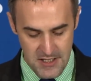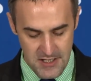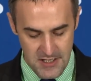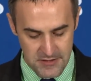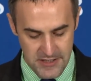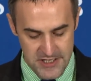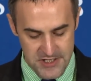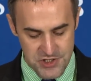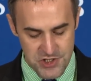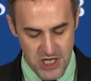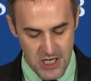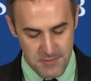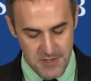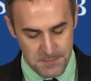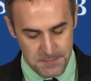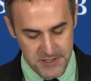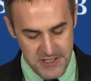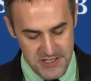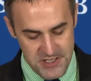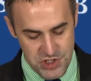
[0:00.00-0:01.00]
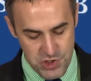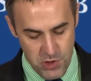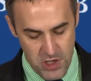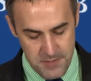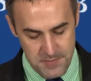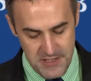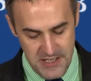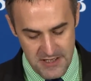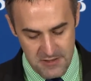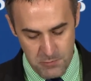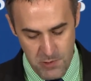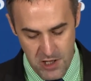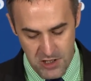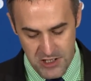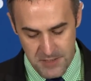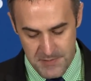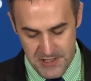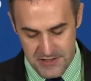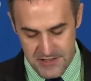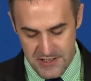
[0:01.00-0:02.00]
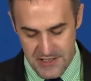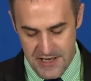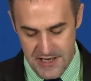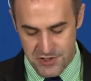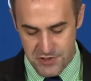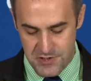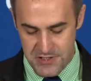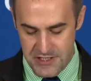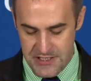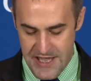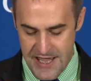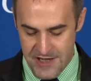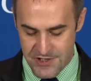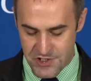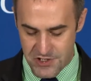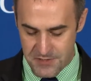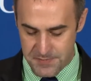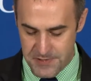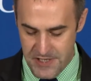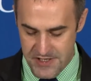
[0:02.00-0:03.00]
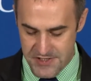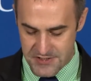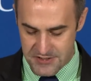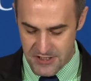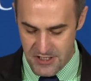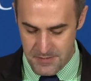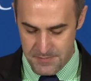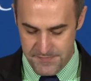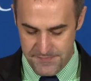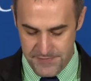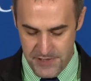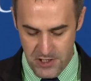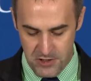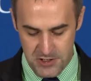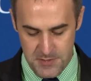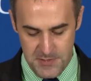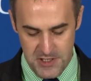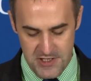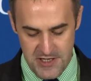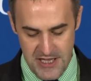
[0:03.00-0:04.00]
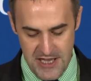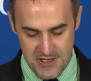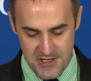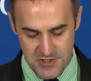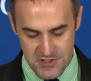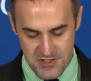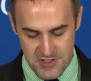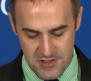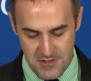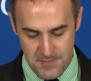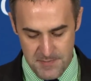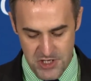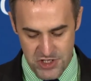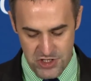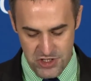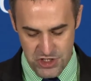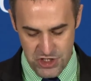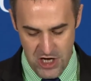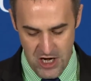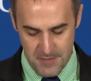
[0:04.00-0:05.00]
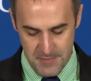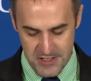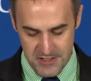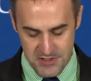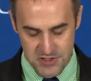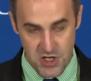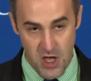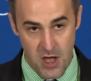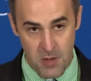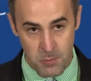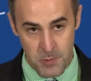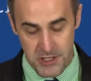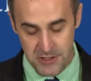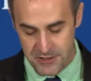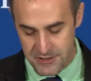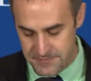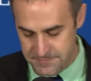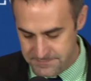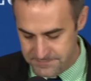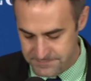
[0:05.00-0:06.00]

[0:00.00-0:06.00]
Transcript: Ladies and gentlemen, please join me in welcoming to the National Press Club Federal Communications Commission Chairman Tom Wheeler.